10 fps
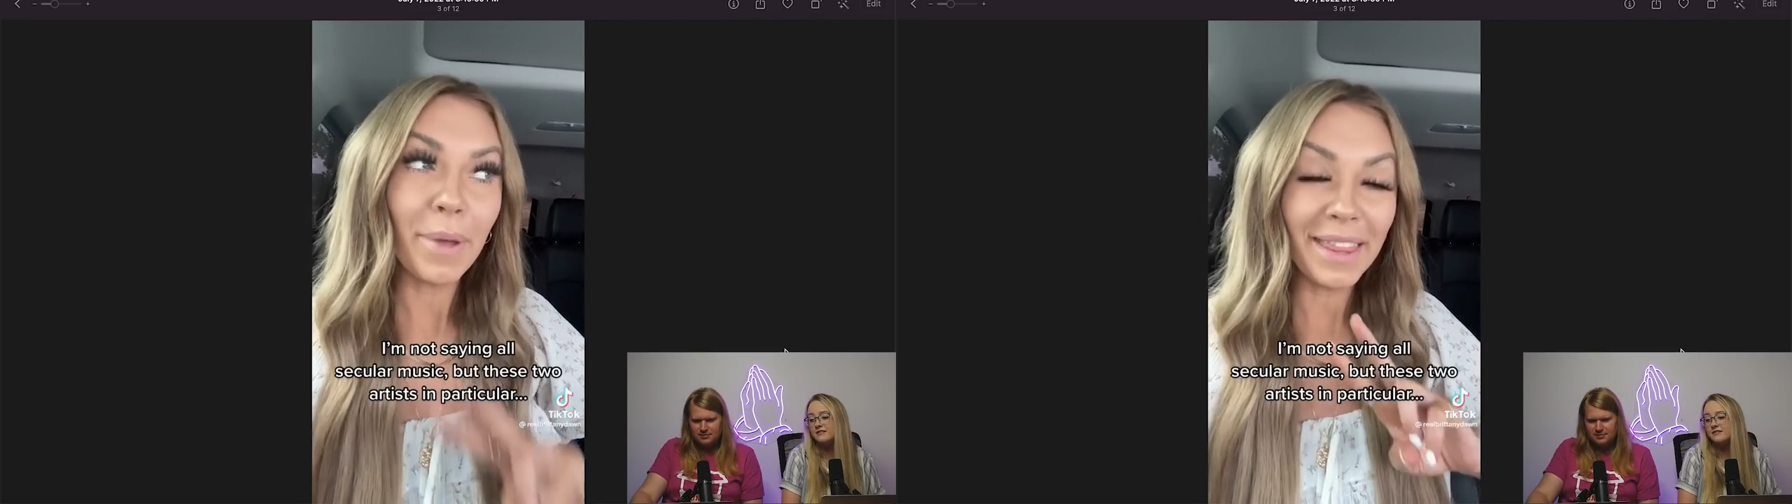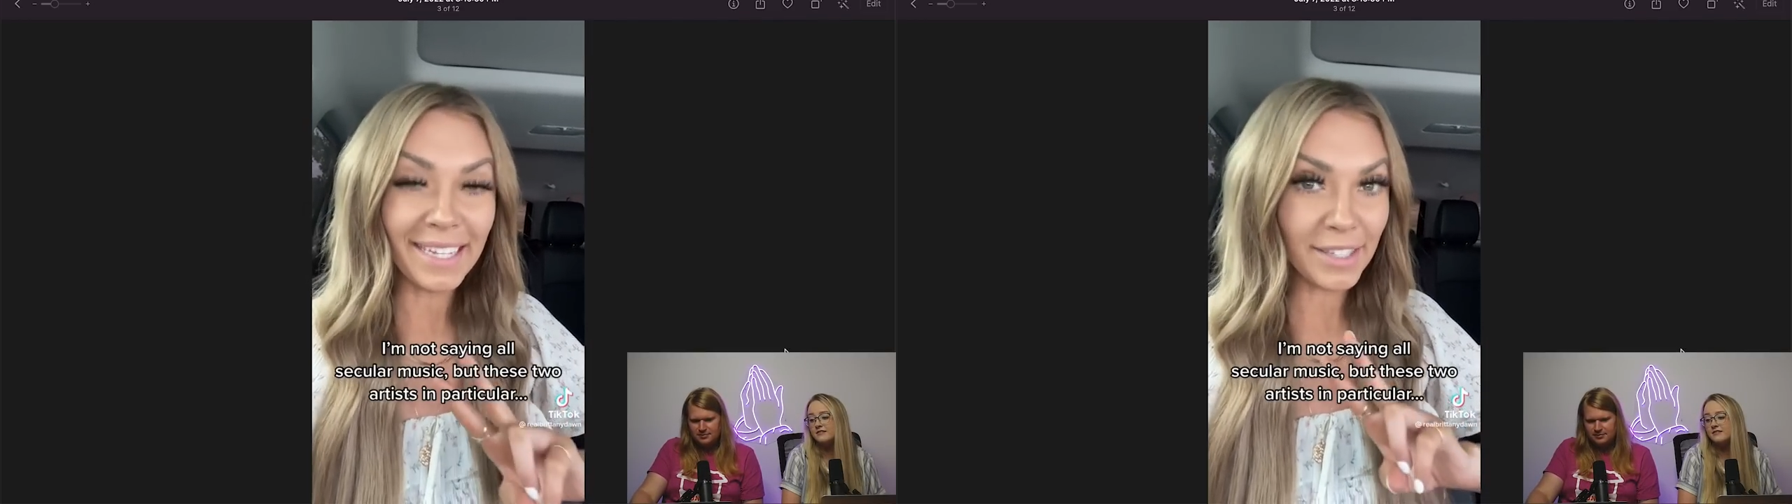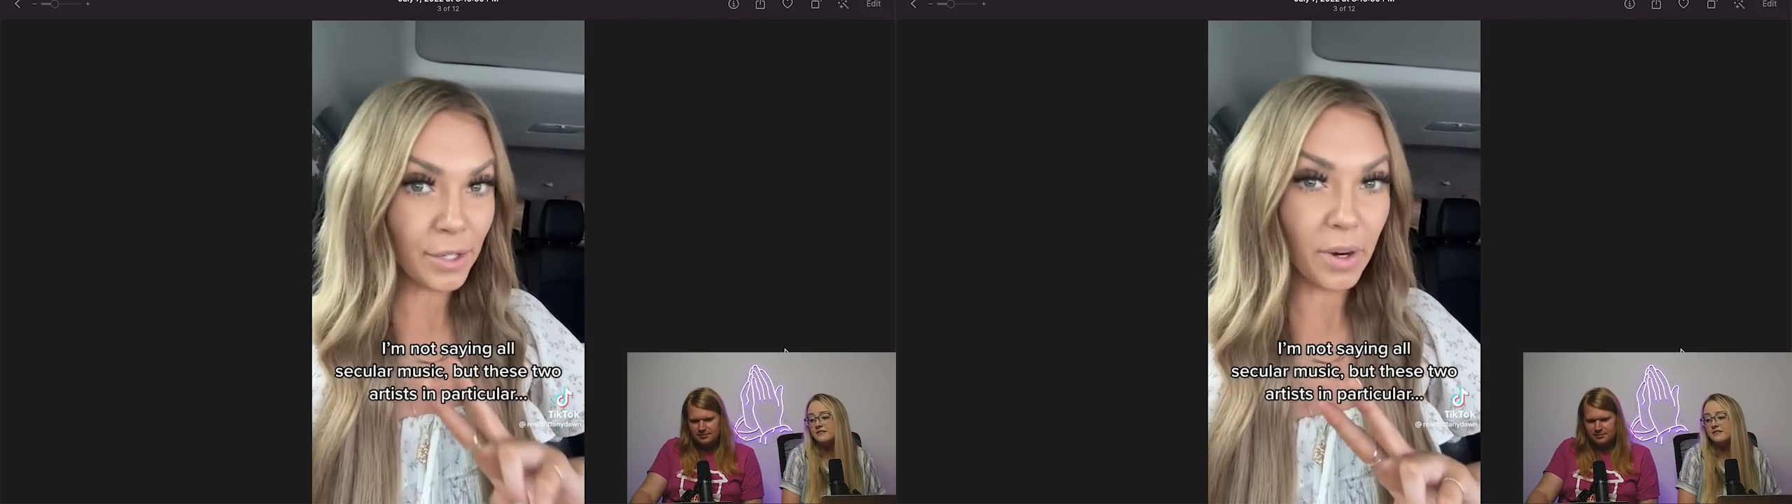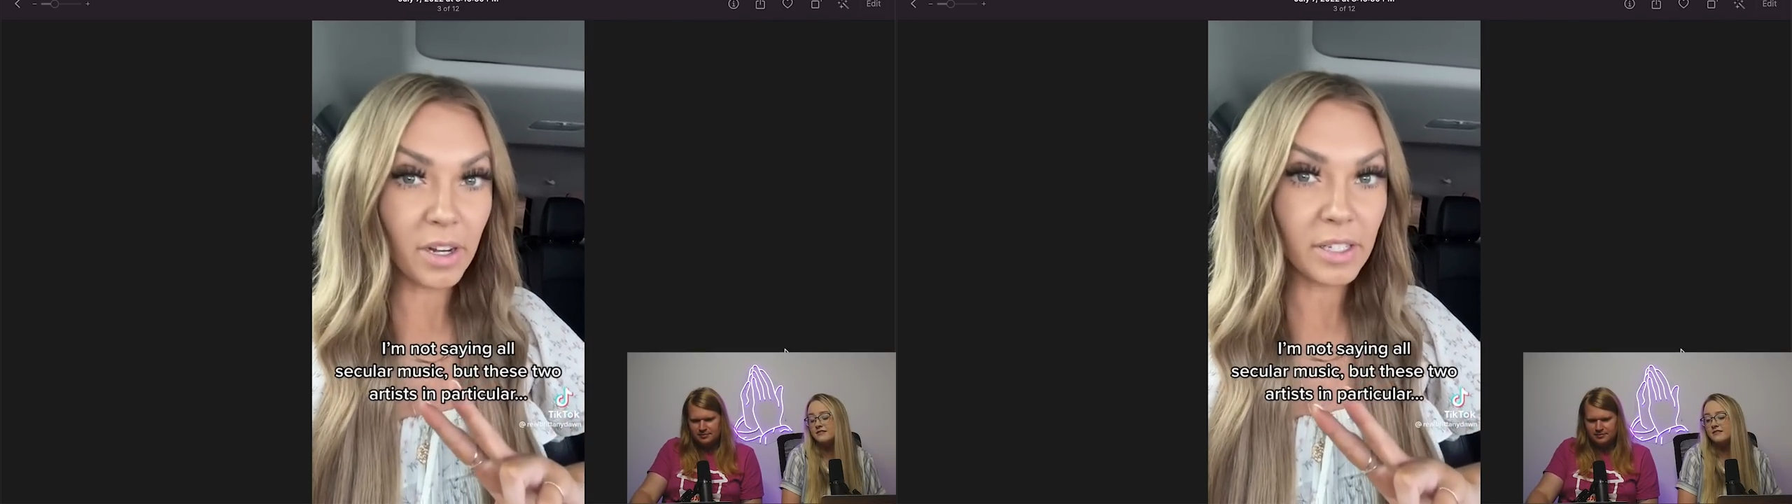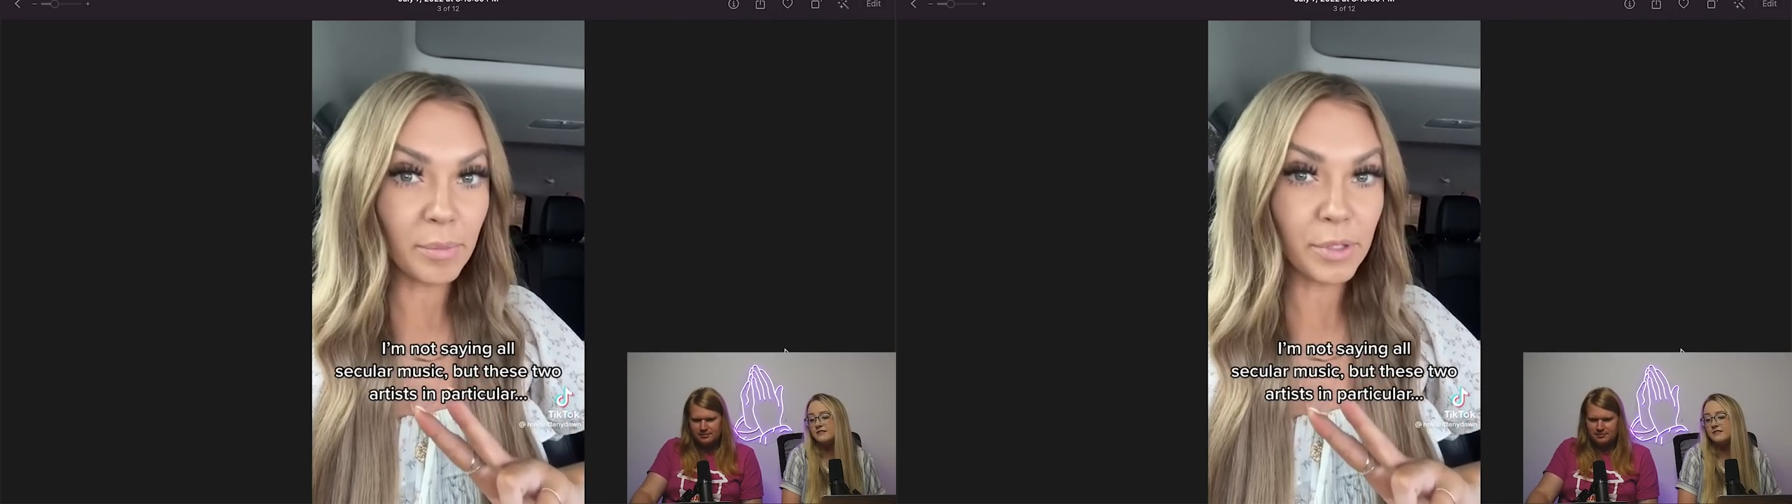but these two
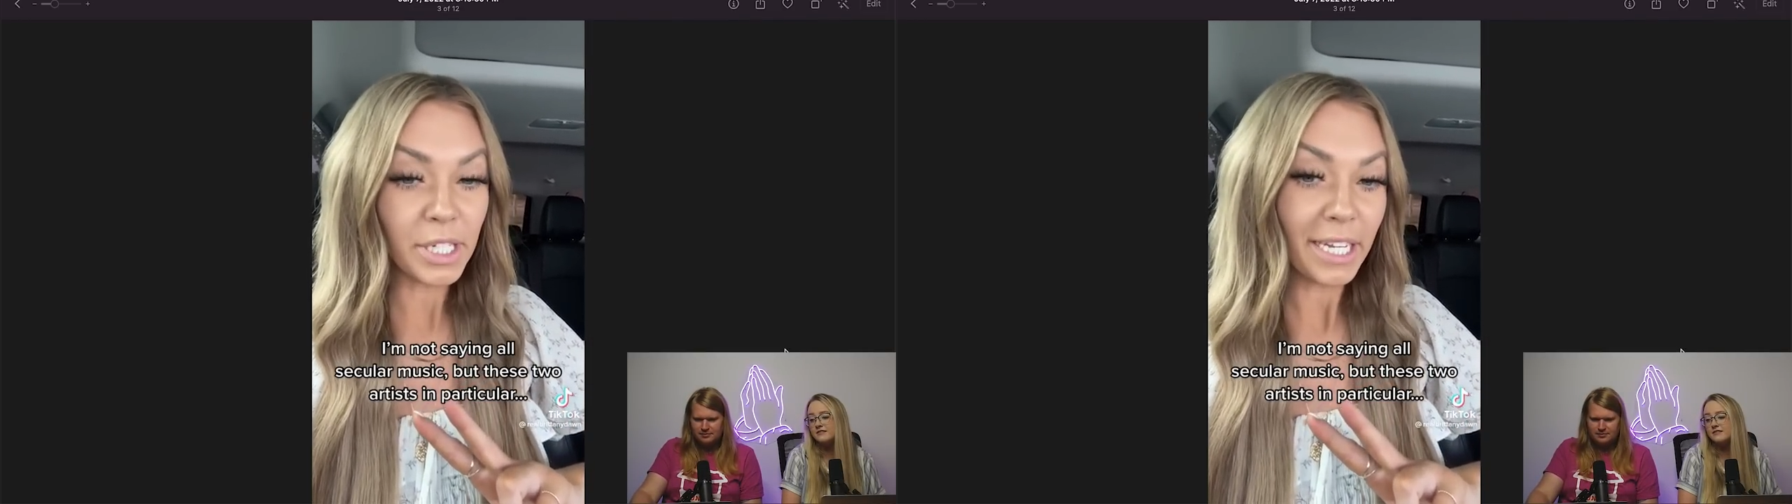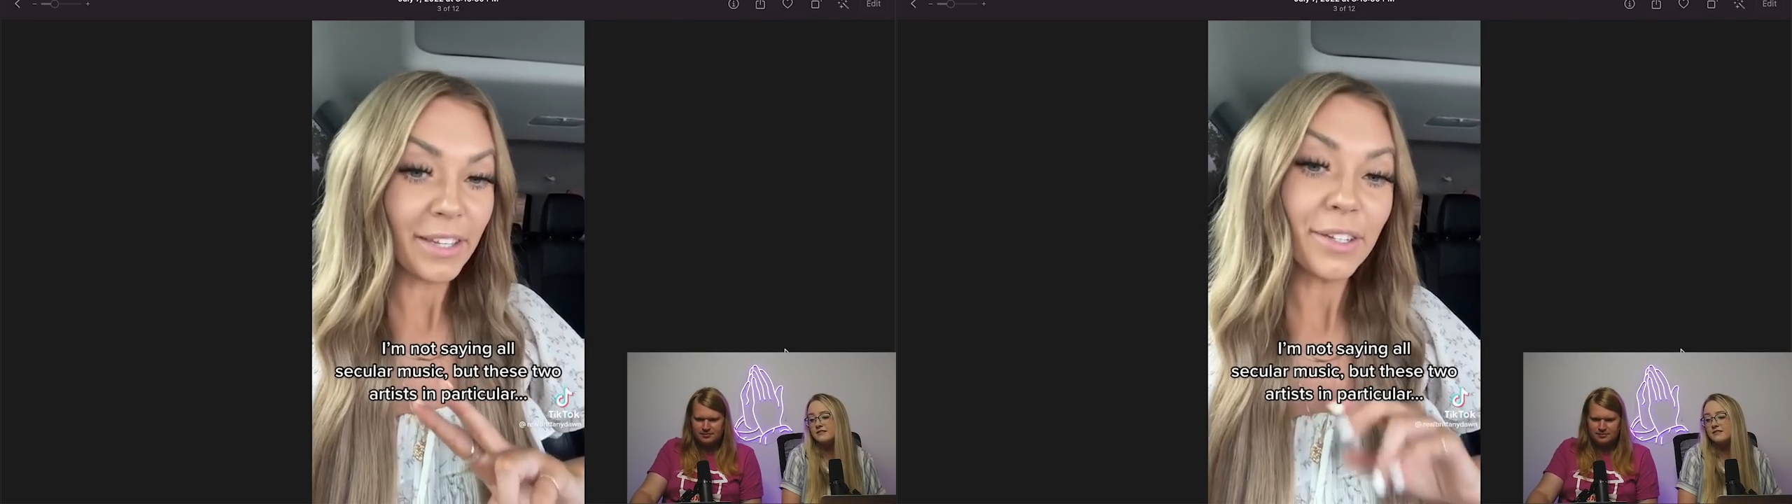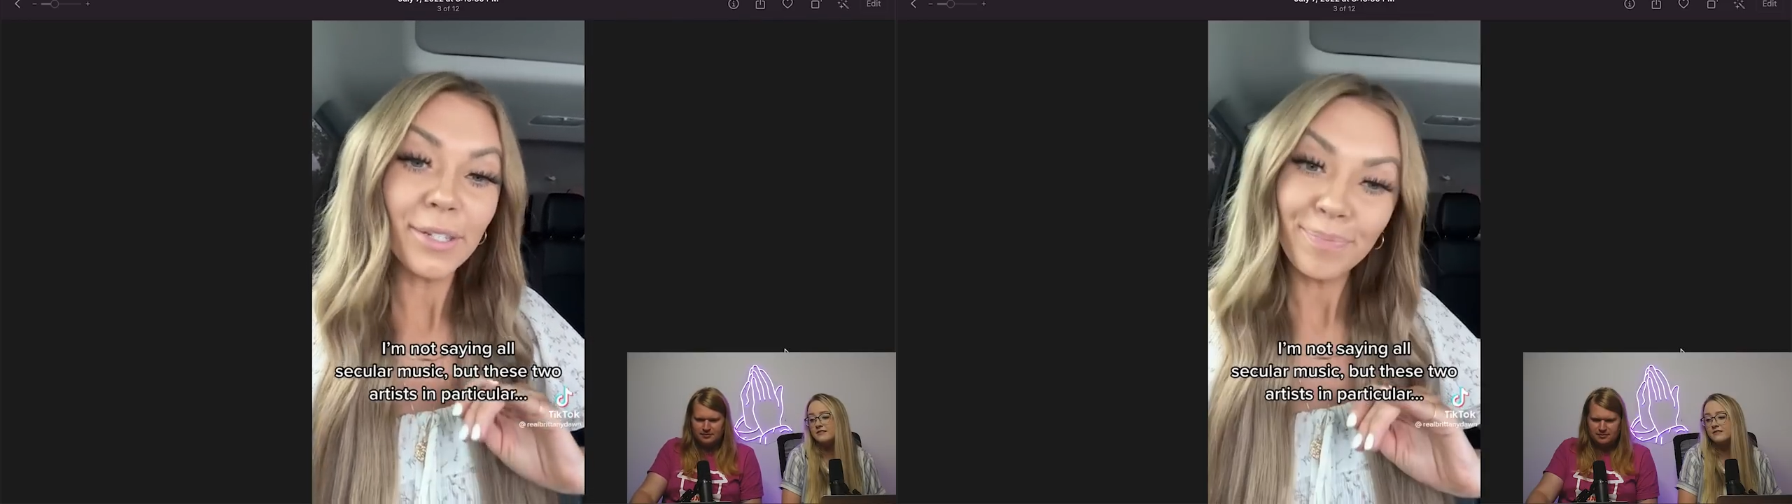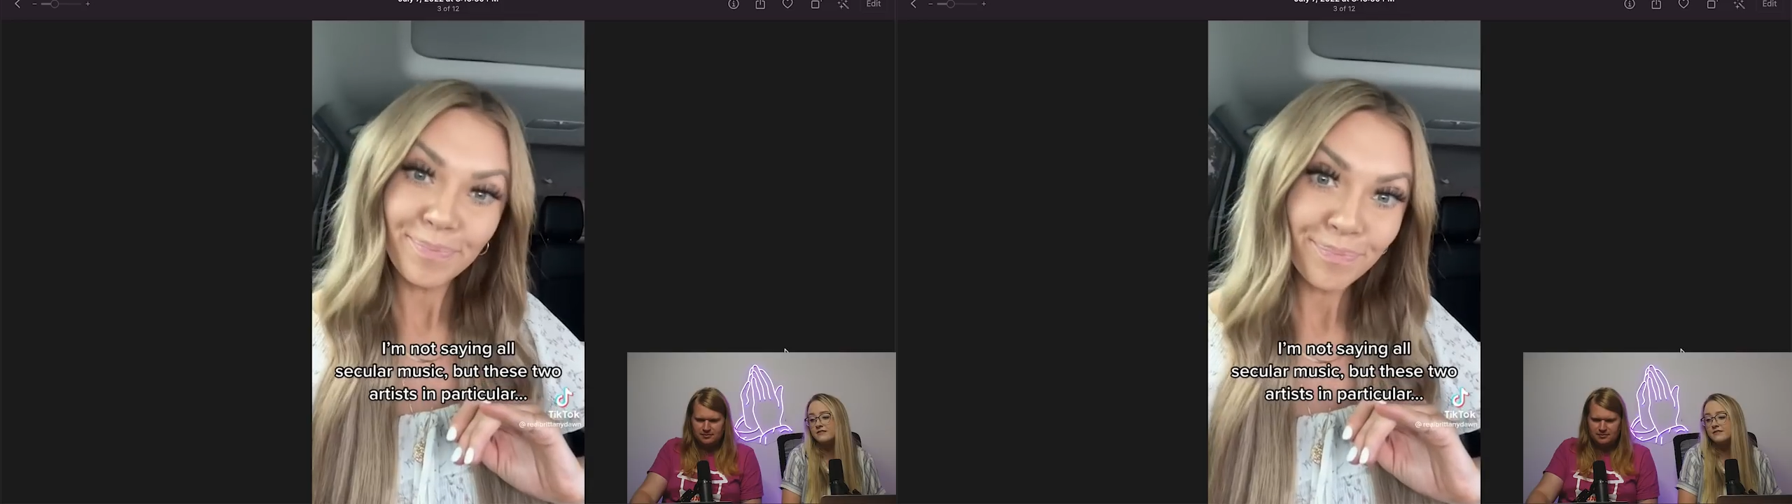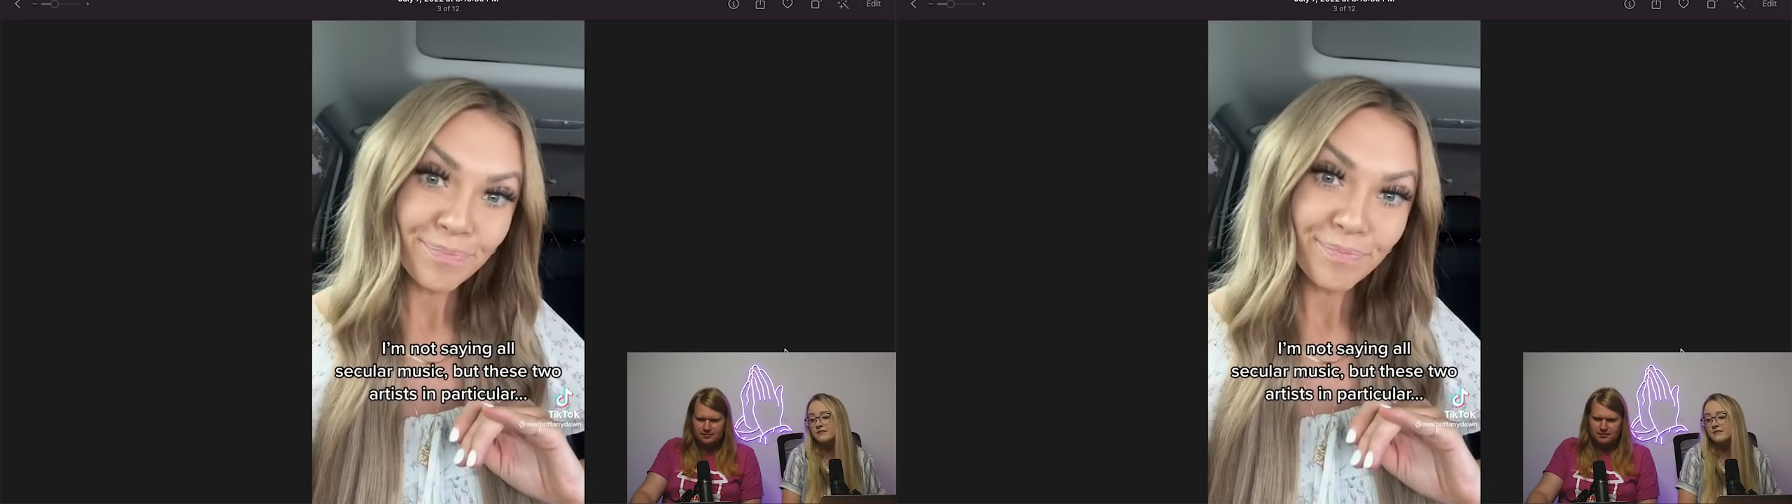artists in particular.